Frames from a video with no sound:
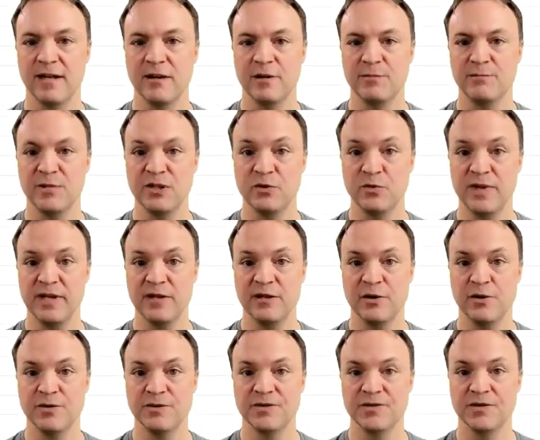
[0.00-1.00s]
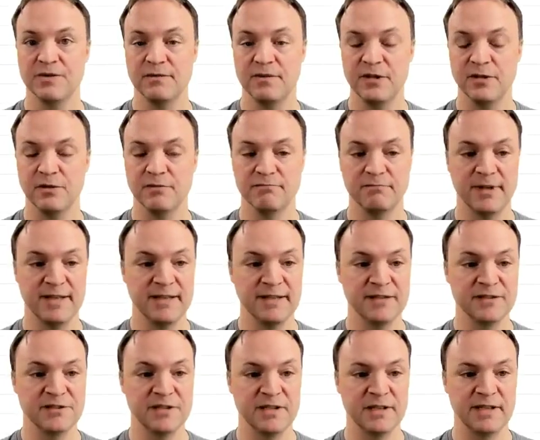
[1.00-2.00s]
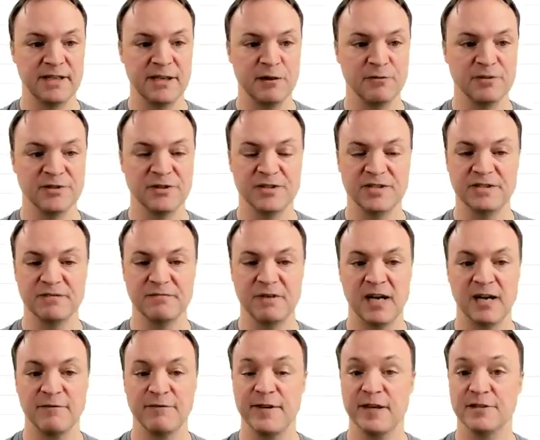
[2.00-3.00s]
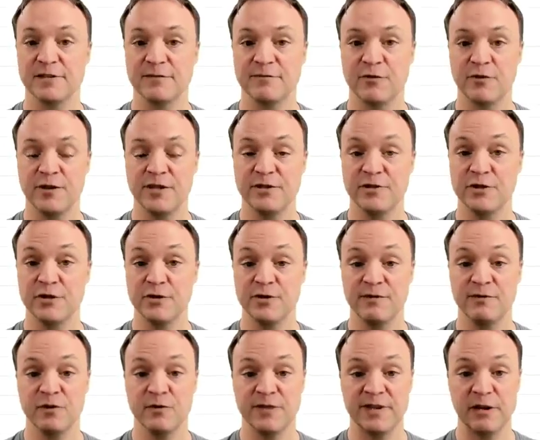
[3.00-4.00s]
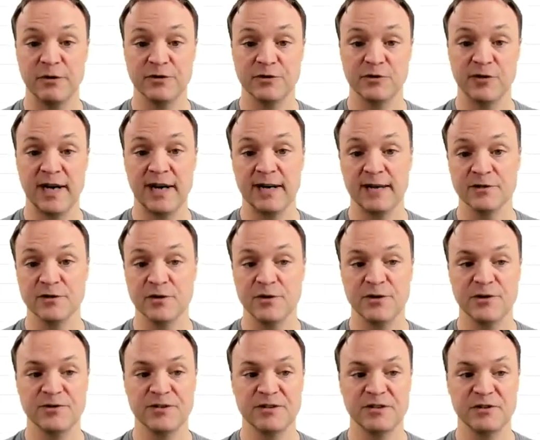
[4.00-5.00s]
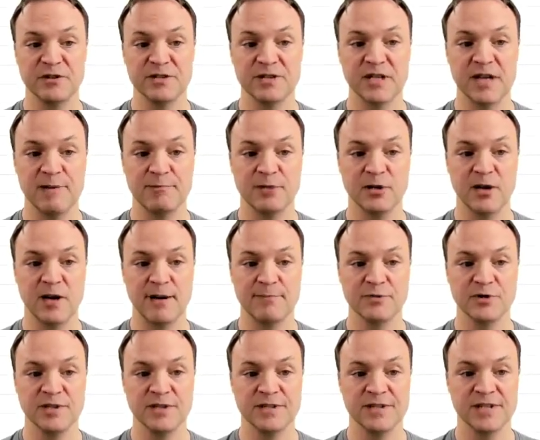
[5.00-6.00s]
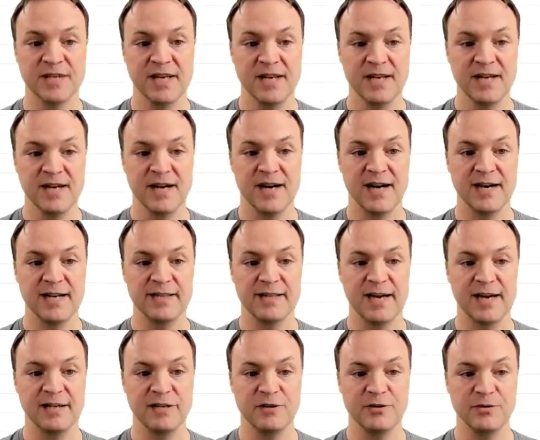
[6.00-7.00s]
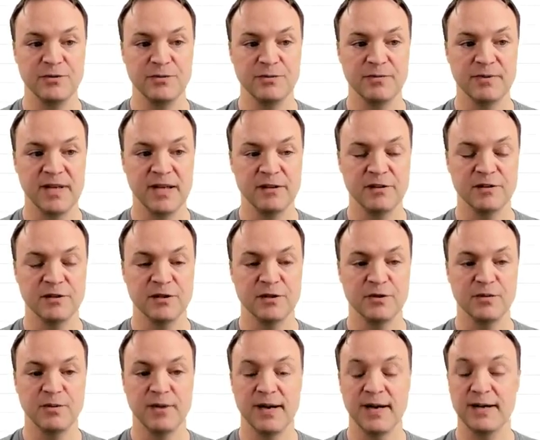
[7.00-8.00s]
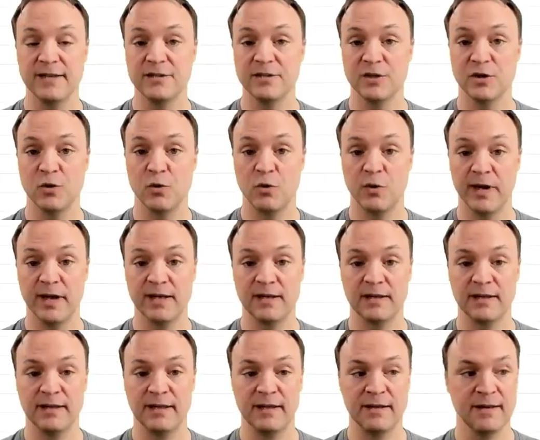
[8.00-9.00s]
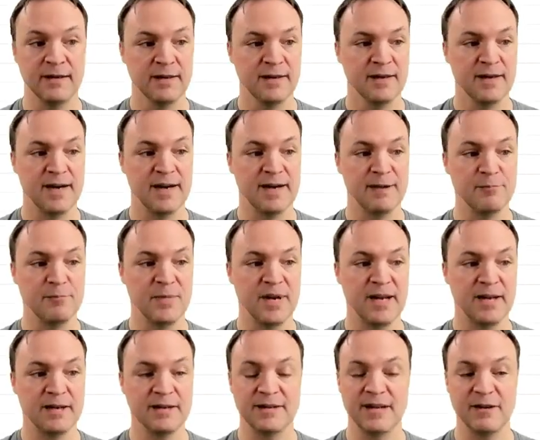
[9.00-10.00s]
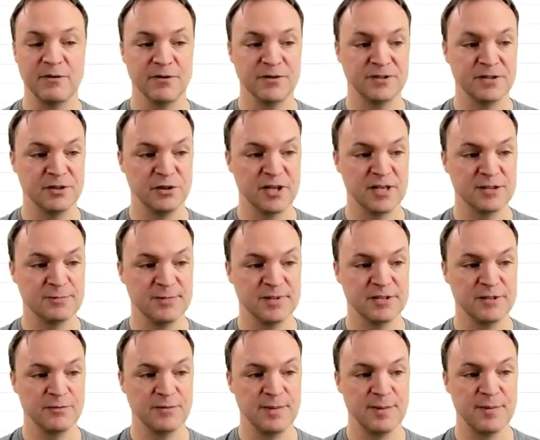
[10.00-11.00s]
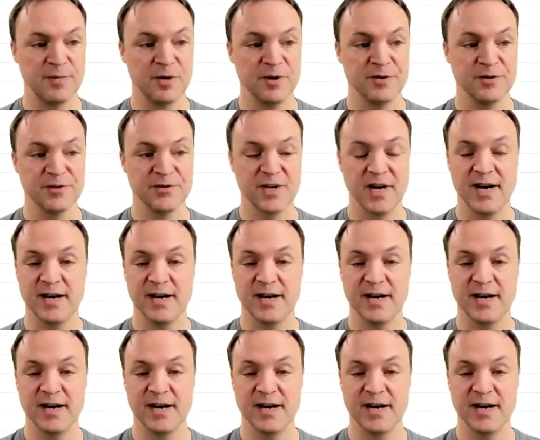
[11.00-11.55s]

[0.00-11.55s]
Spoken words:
between those, it will just fix it for you too, even without dragging. So those are just a couple options that you can do to quickly make those adjustments. And remember, on the